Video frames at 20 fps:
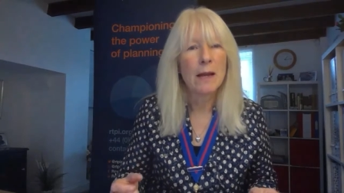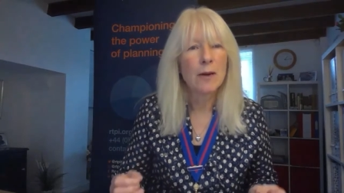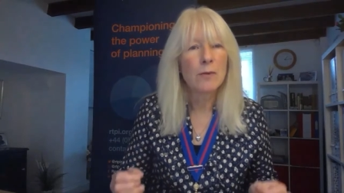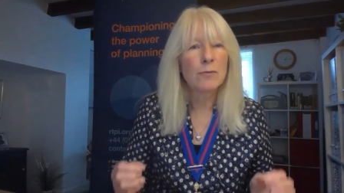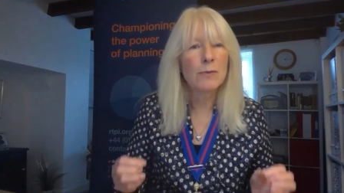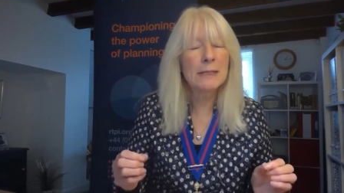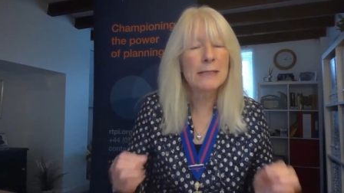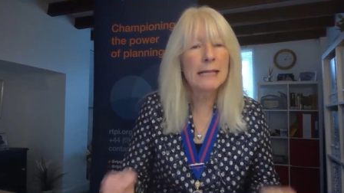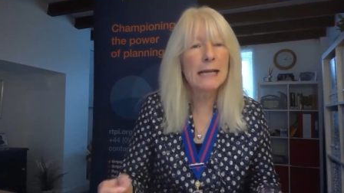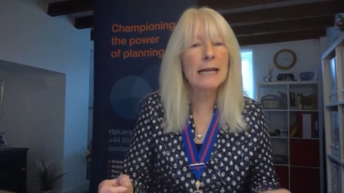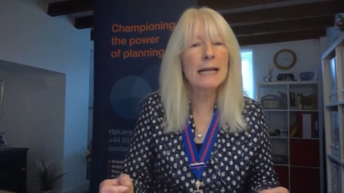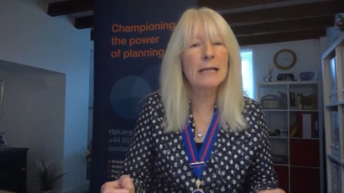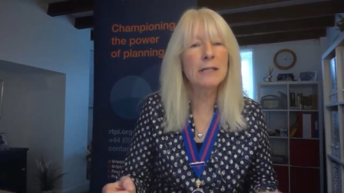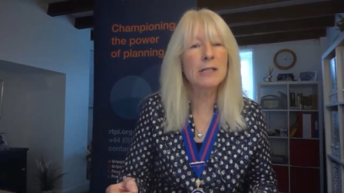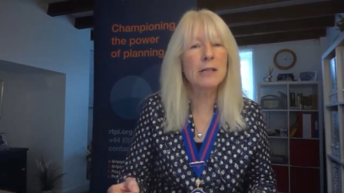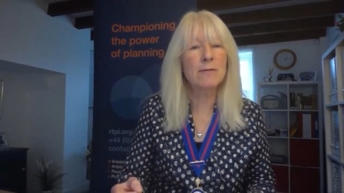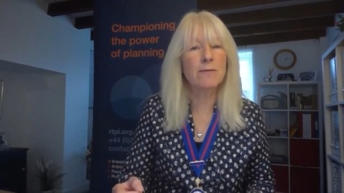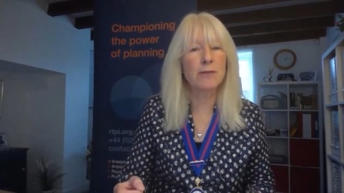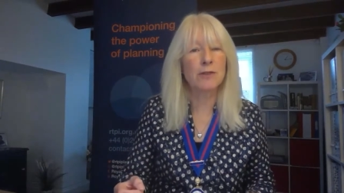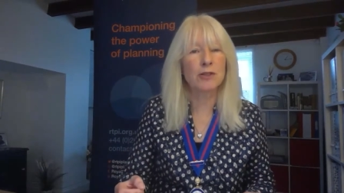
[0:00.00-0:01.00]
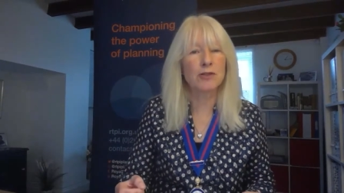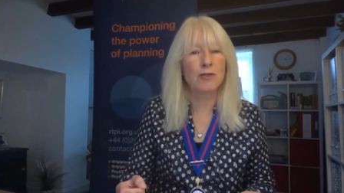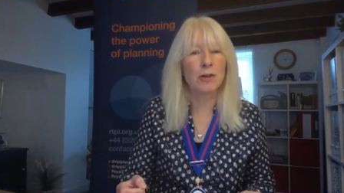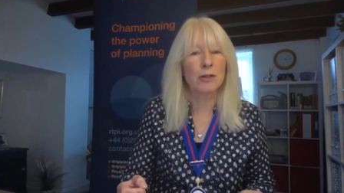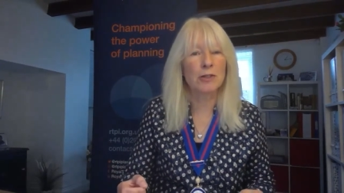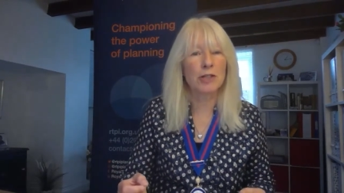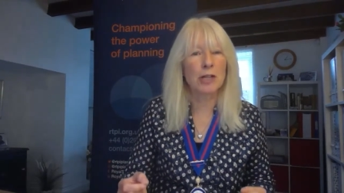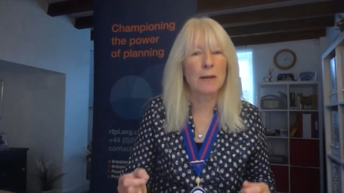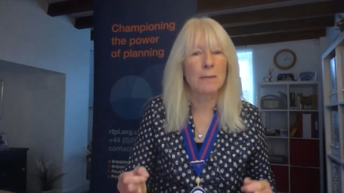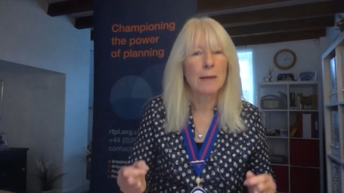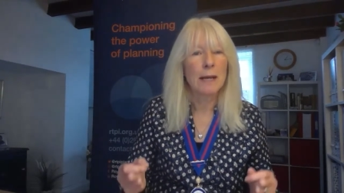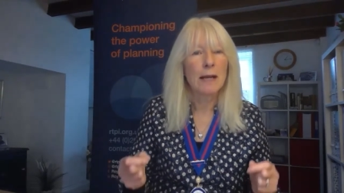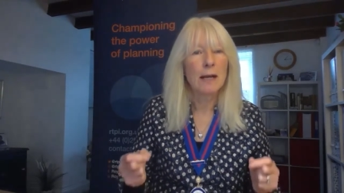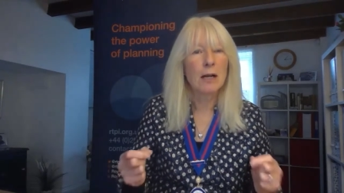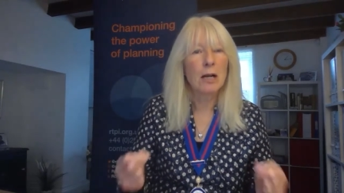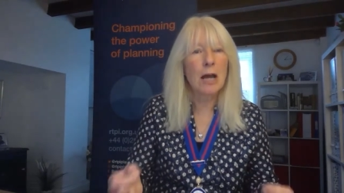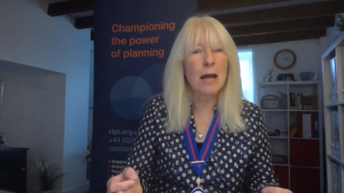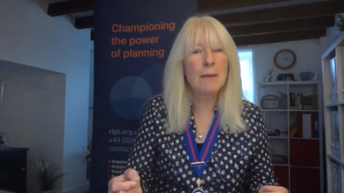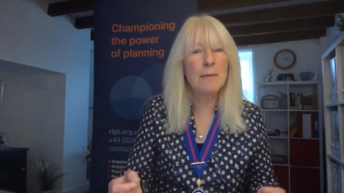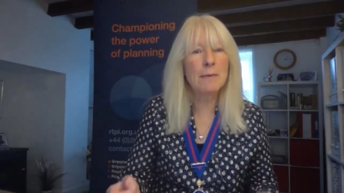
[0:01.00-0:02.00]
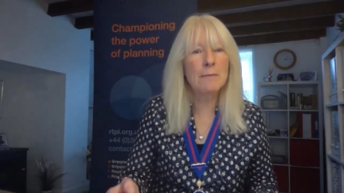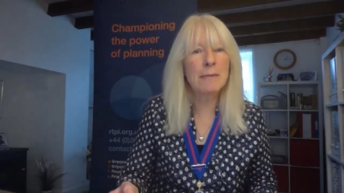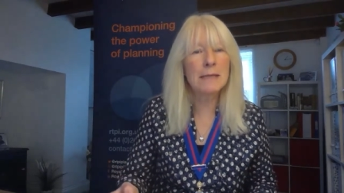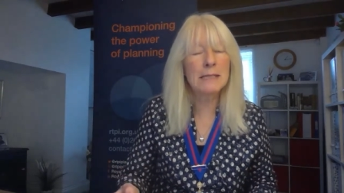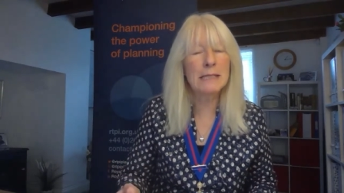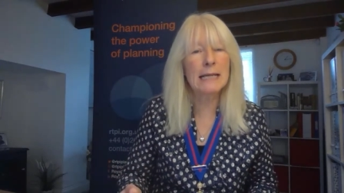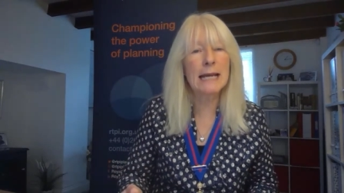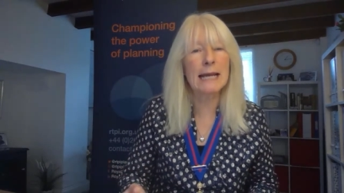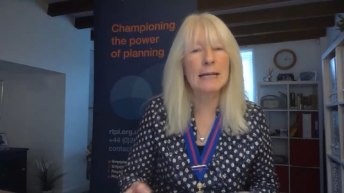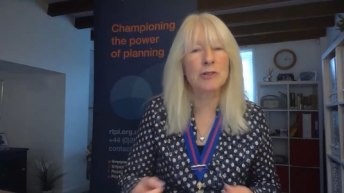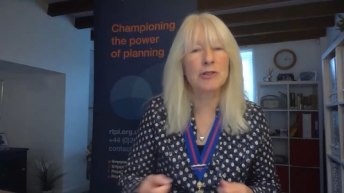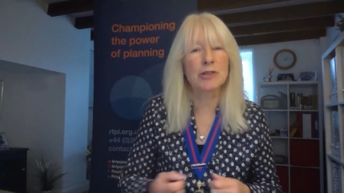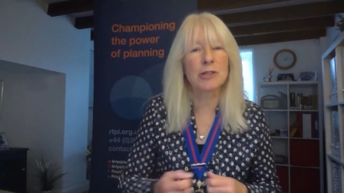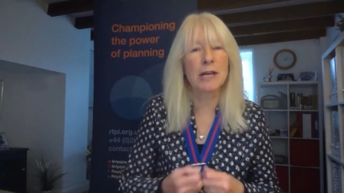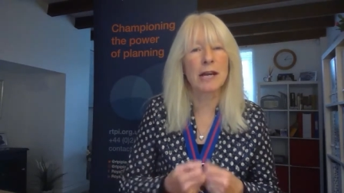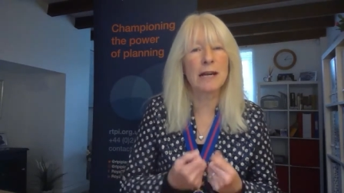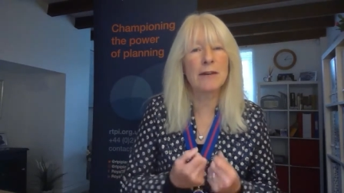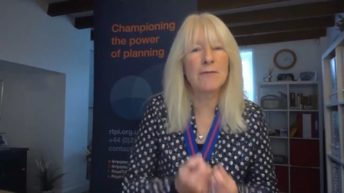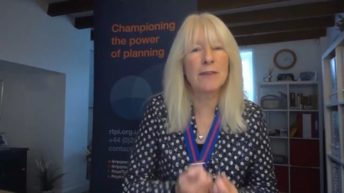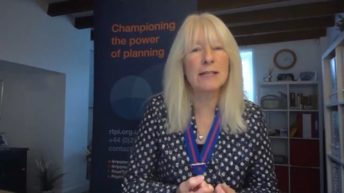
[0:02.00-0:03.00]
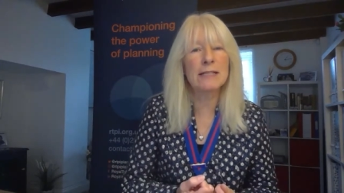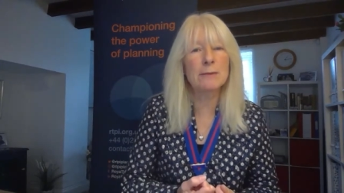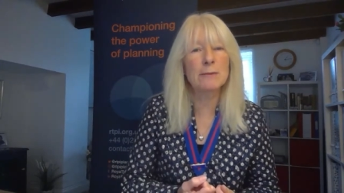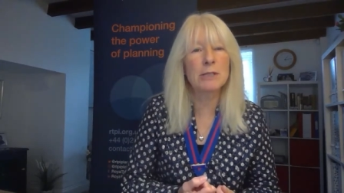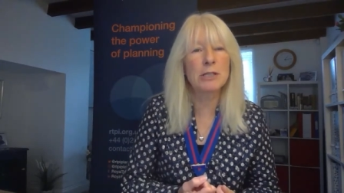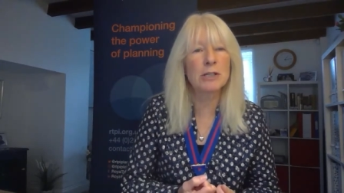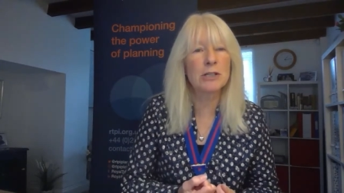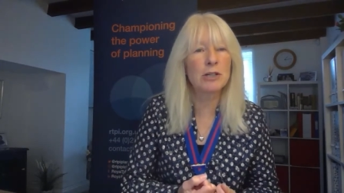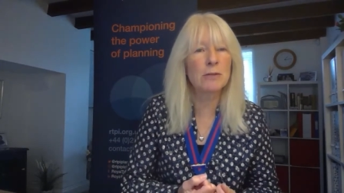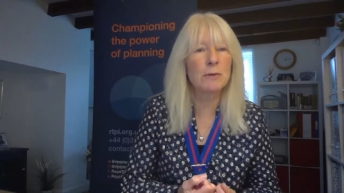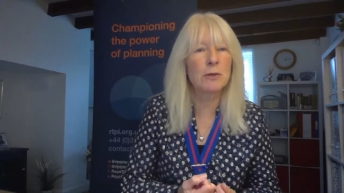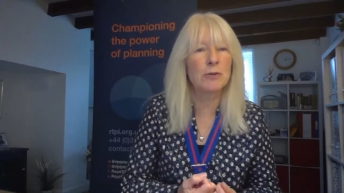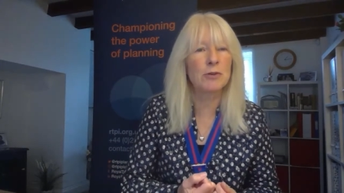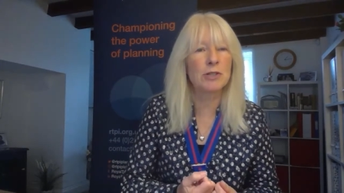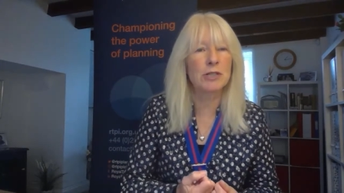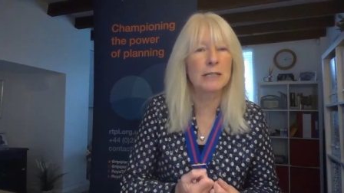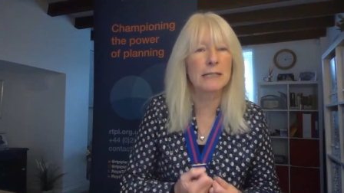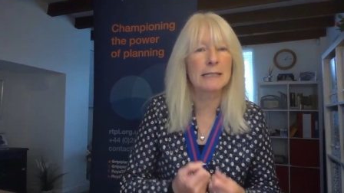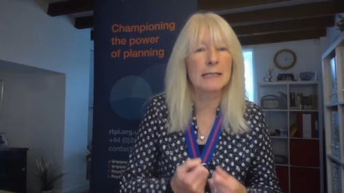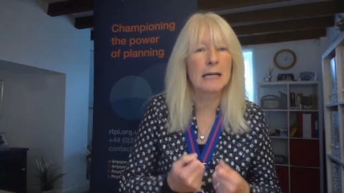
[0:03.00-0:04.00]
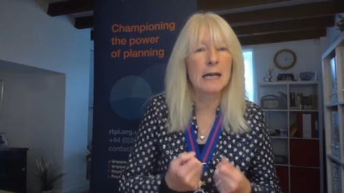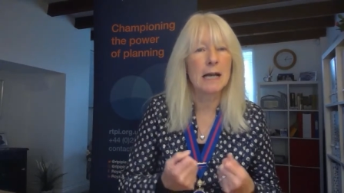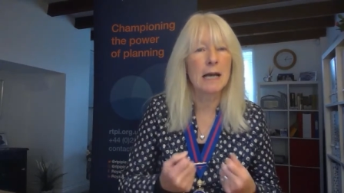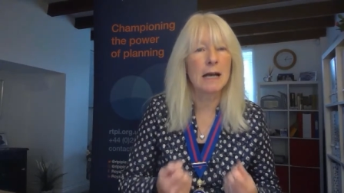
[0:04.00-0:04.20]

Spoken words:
resilient infrastructure, climate mitigation, investment in communities,